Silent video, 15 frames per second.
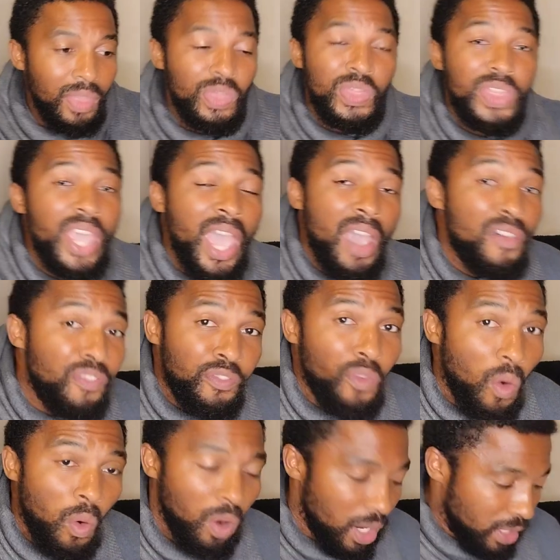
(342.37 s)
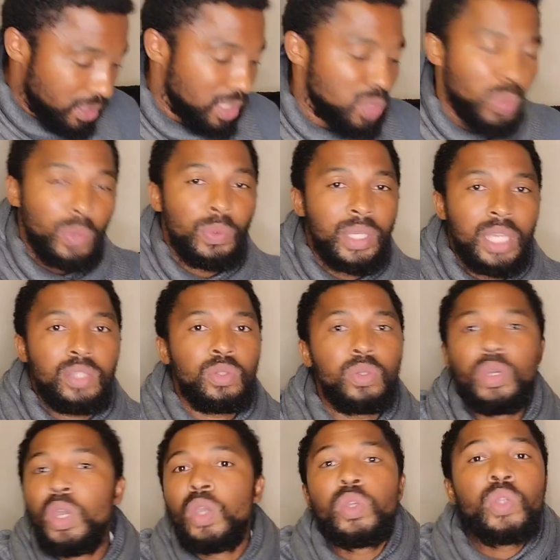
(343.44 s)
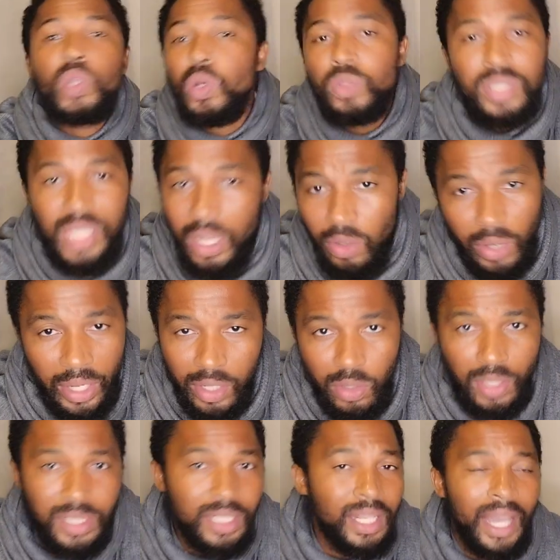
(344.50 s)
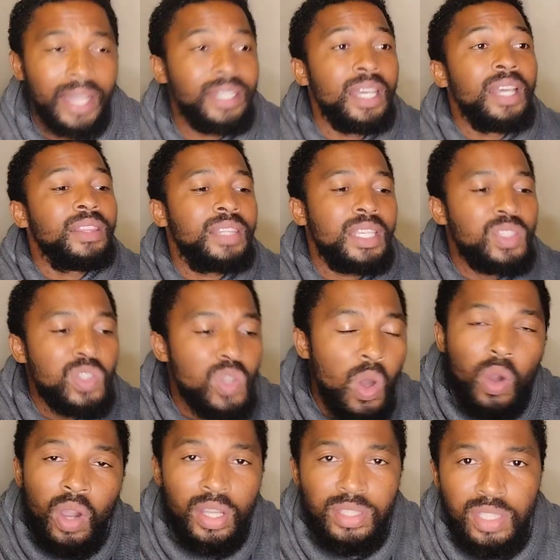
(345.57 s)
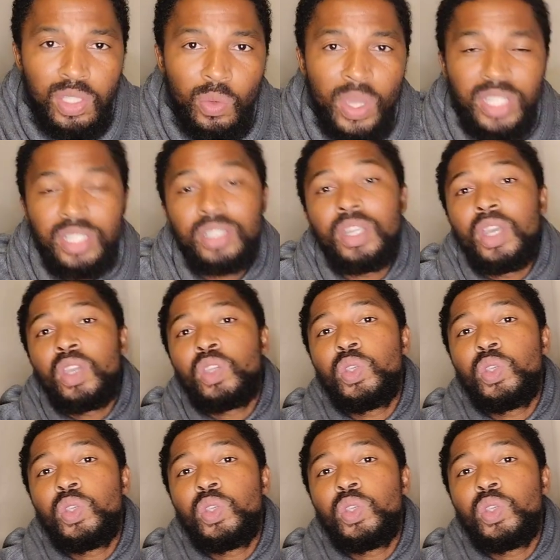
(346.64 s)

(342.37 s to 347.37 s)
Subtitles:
Therefore, this is what we can do. You don't sign on any dotted line. There's no continuation.